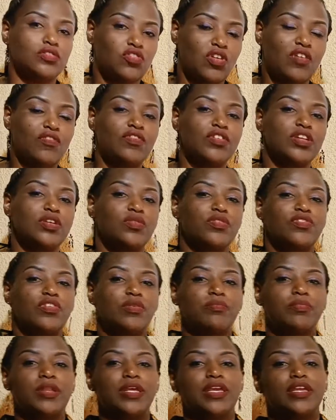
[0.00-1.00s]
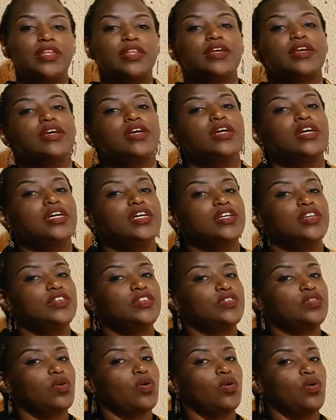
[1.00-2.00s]
traveling with a plane.
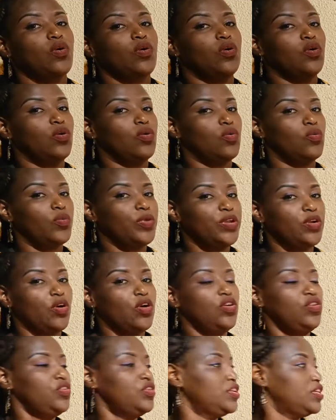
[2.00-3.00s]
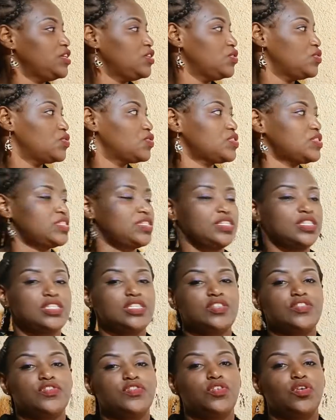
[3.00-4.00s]
So we only use
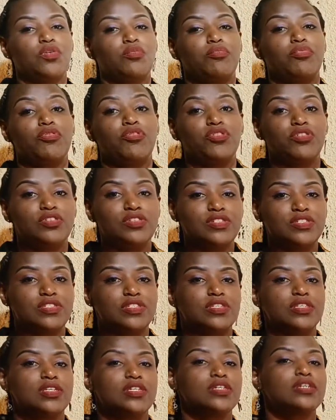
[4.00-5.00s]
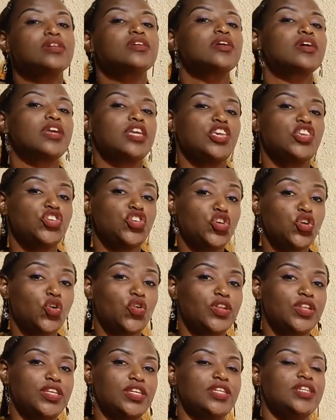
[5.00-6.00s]
this for birds,
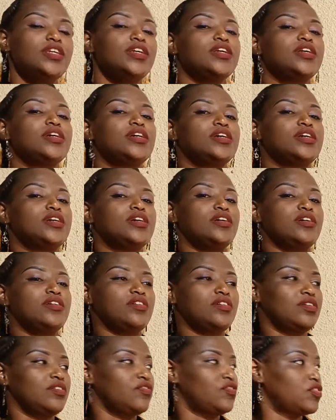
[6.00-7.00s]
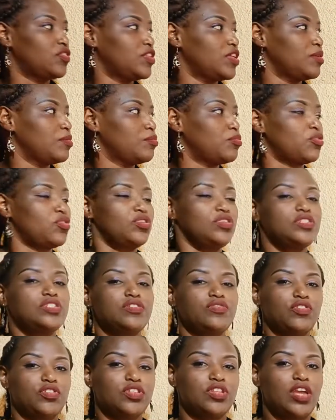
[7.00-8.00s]
inyoni, for the
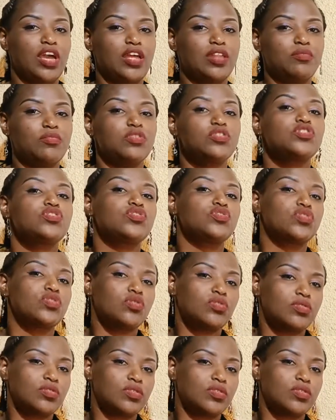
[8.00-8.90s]
birds, for the animals